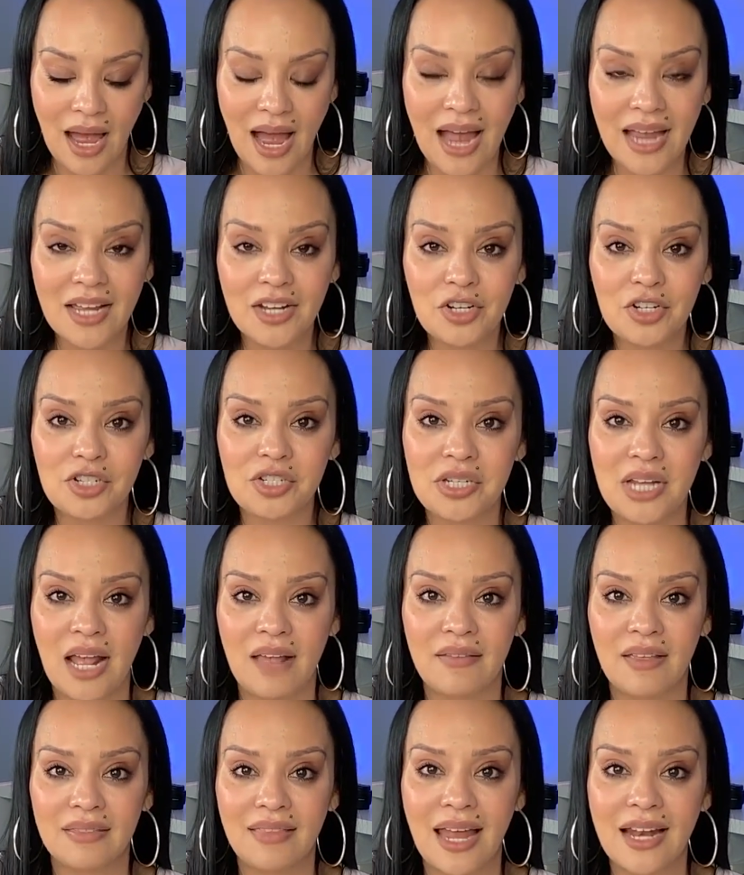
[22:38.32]
I
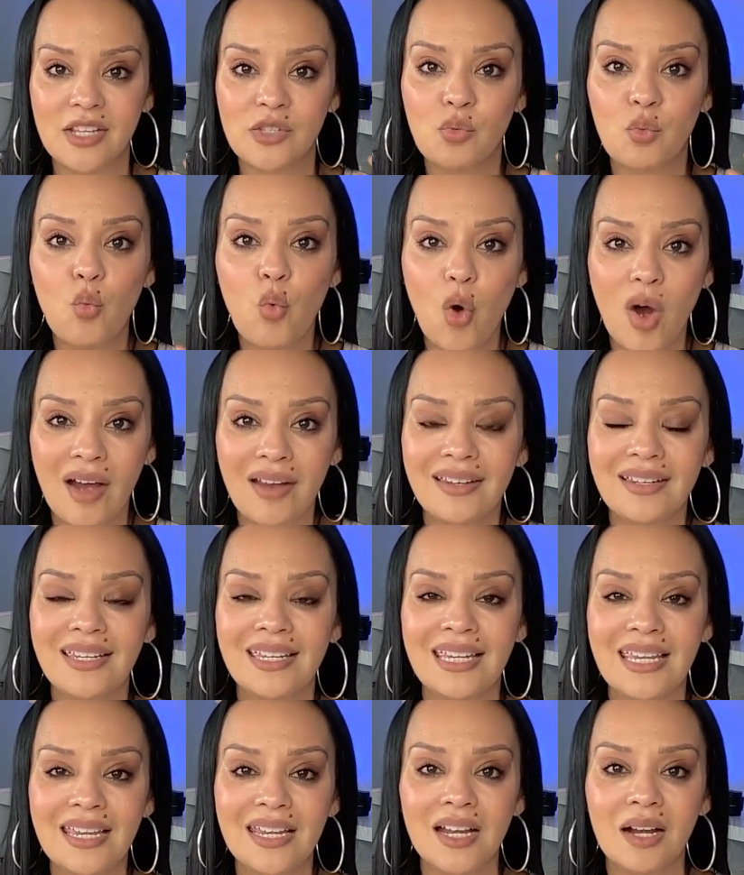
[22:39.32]
understand that that is one
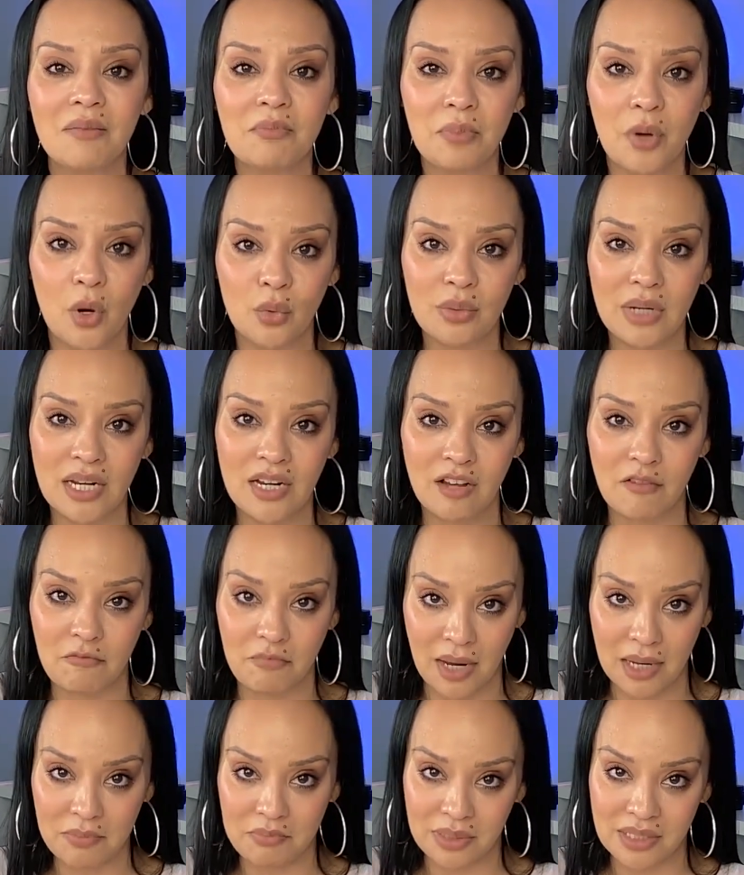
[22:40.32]
key component of
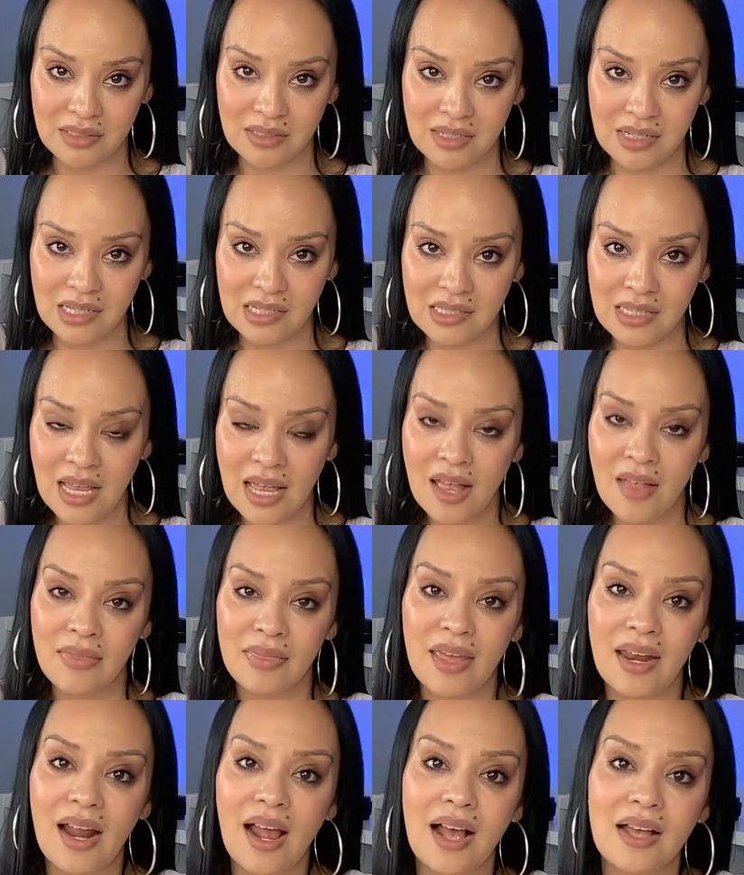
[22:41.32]
my business
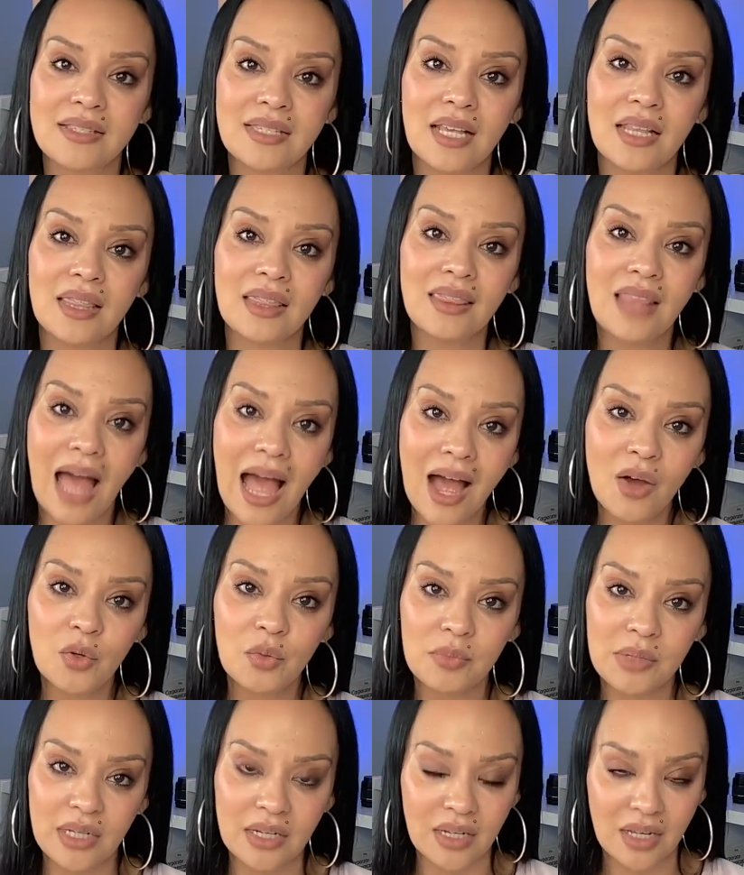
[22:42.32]
that has
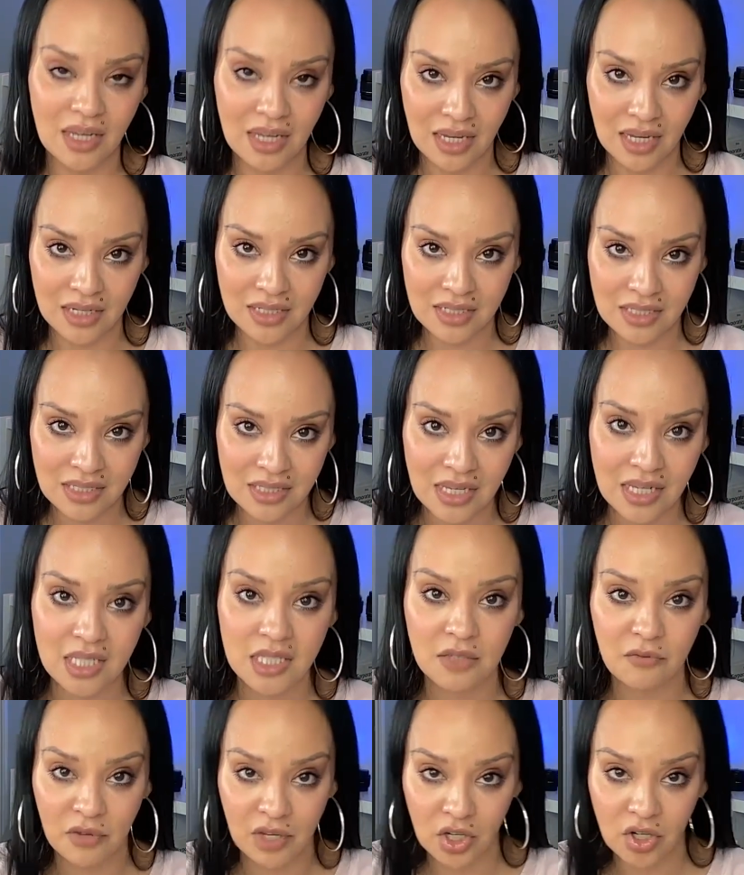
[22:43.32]
allowed me to hit
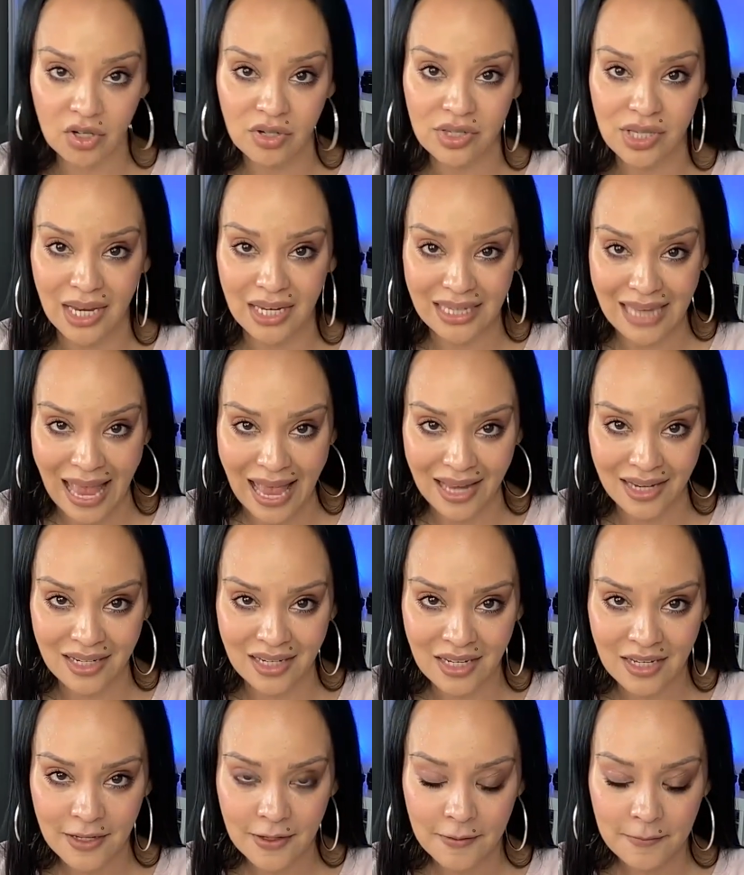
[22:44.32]
six figures
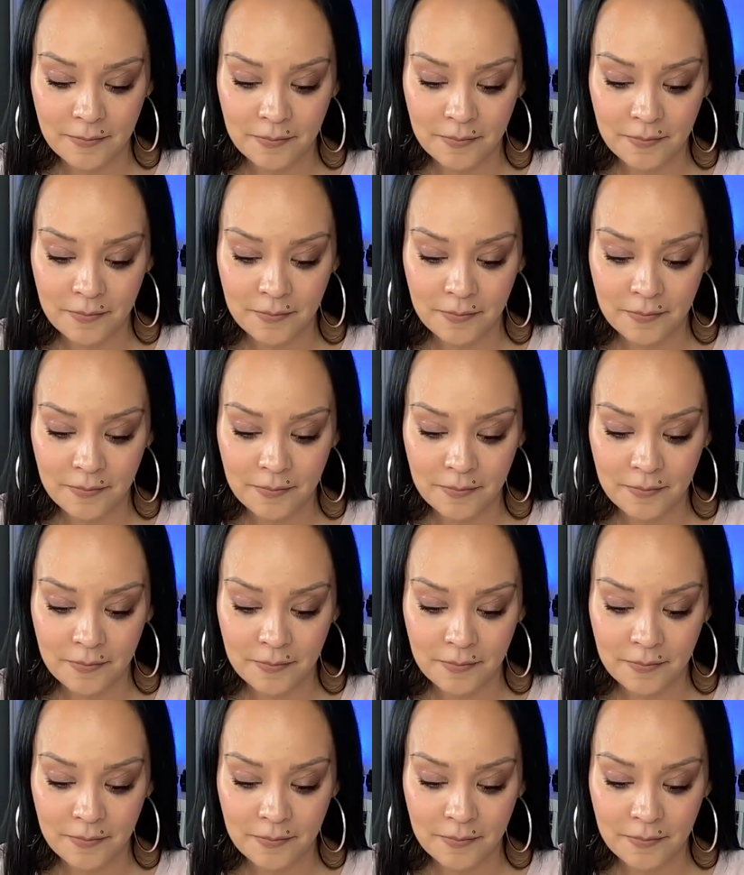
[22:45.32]
again